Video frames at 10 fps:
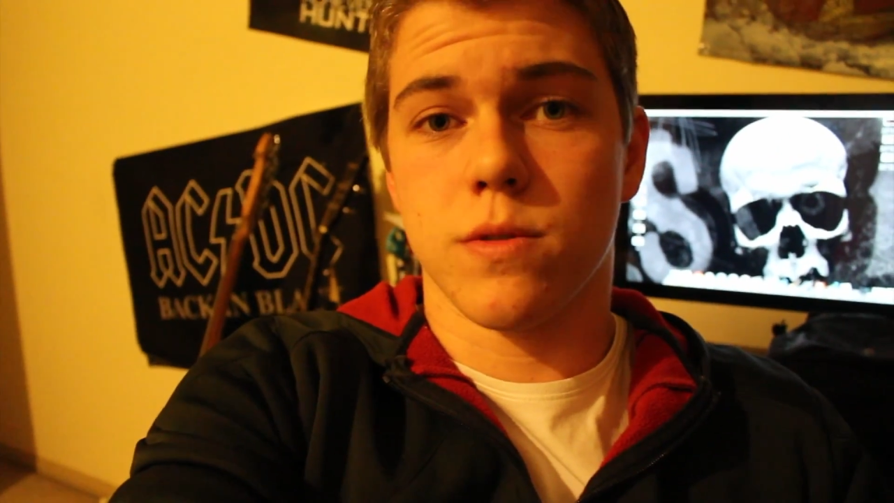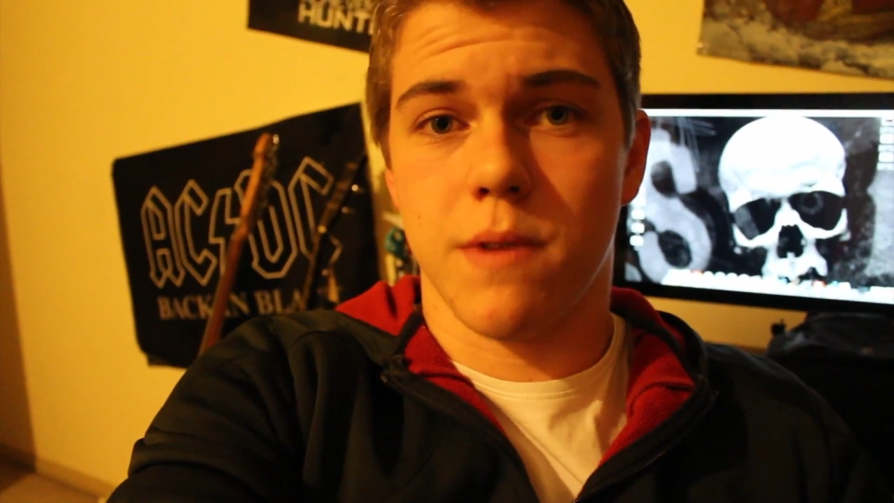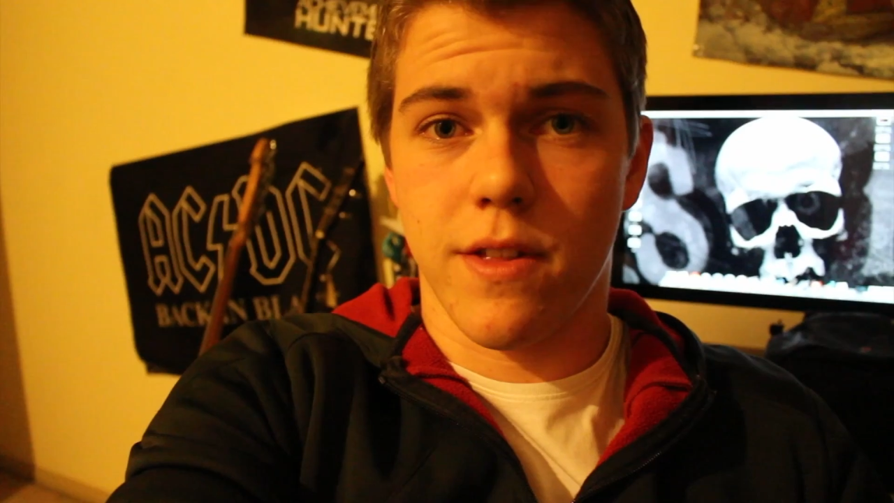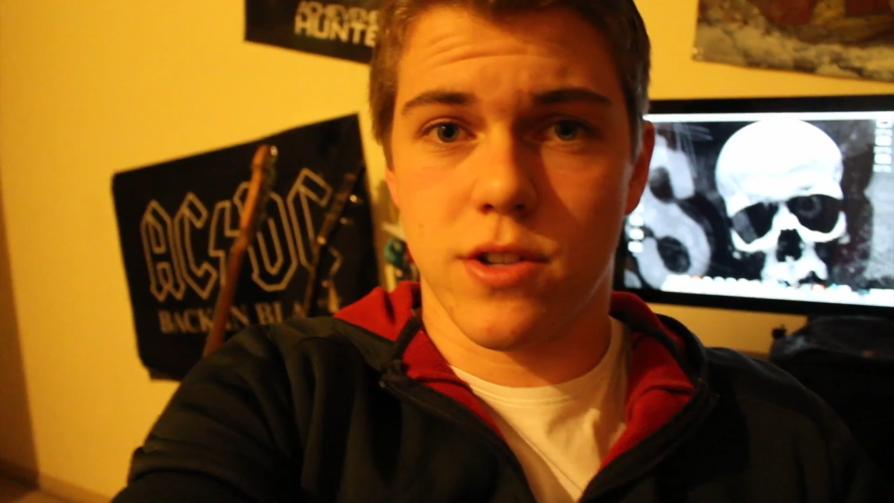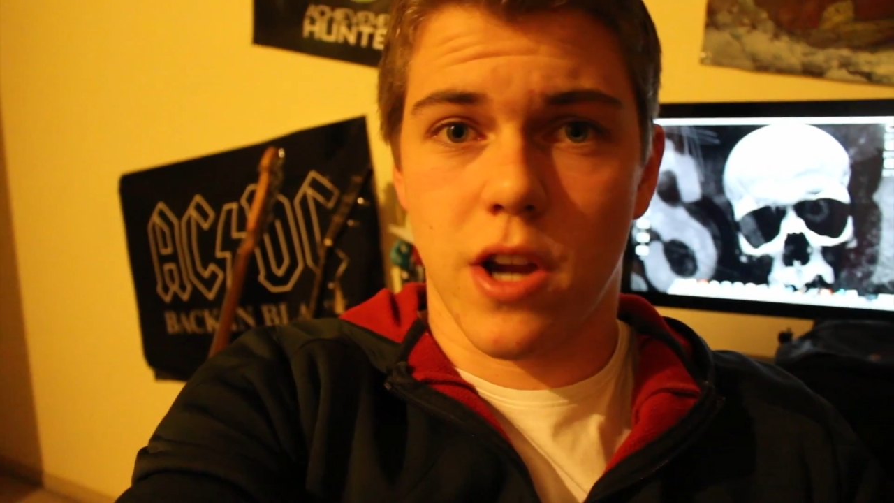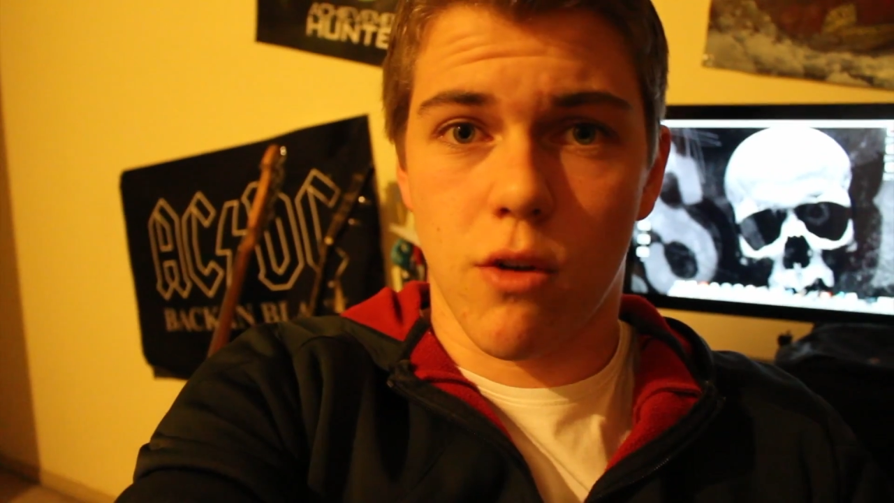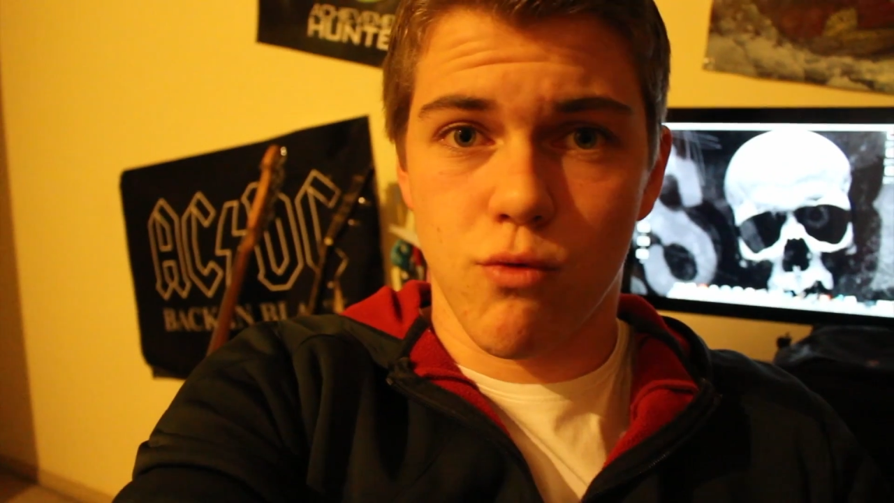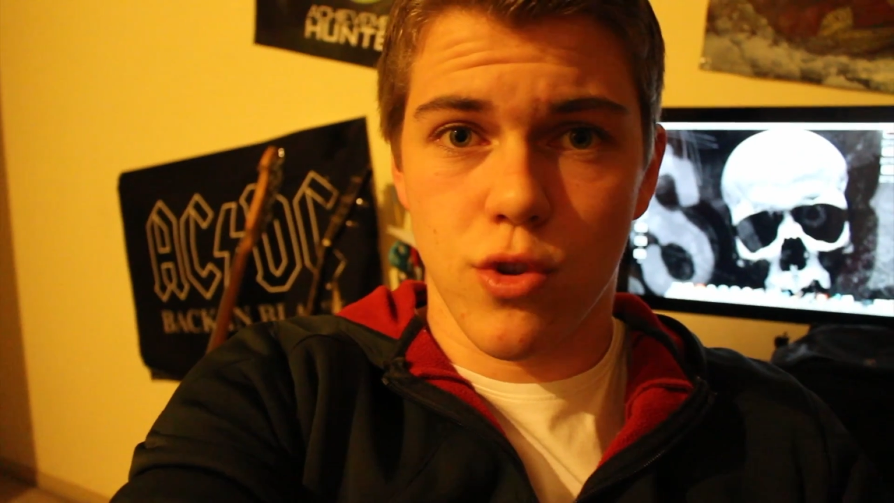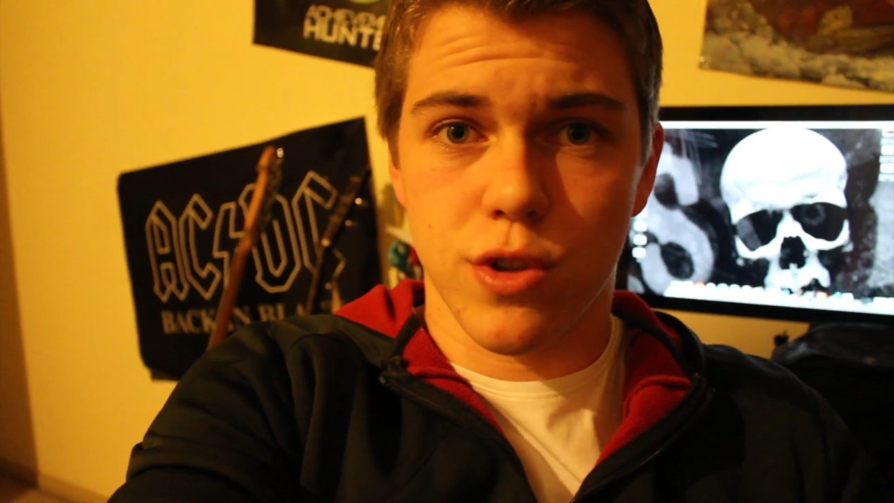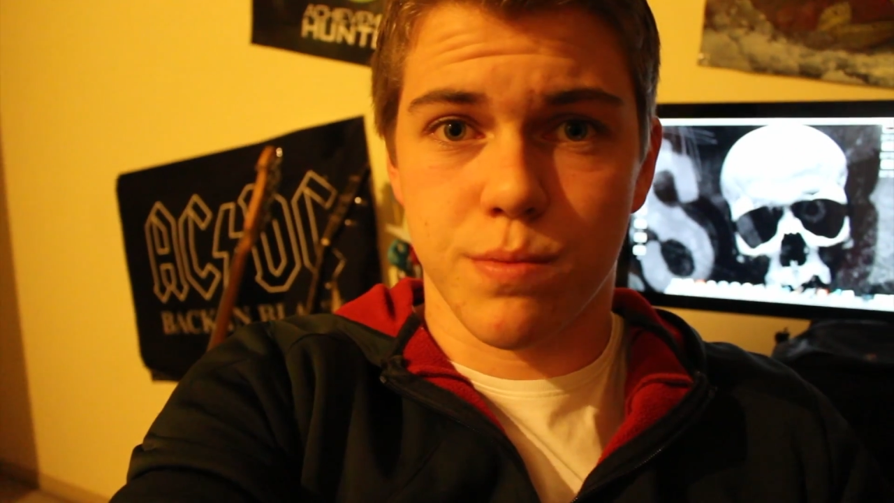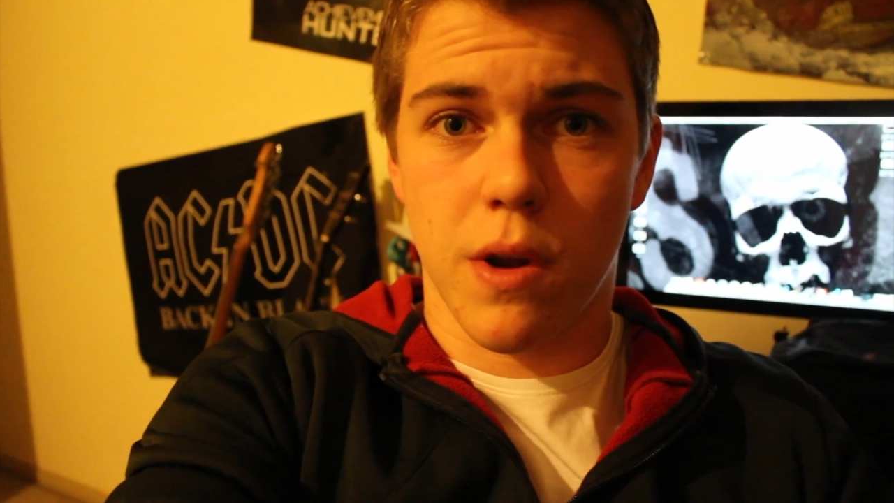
course my other channel Roothless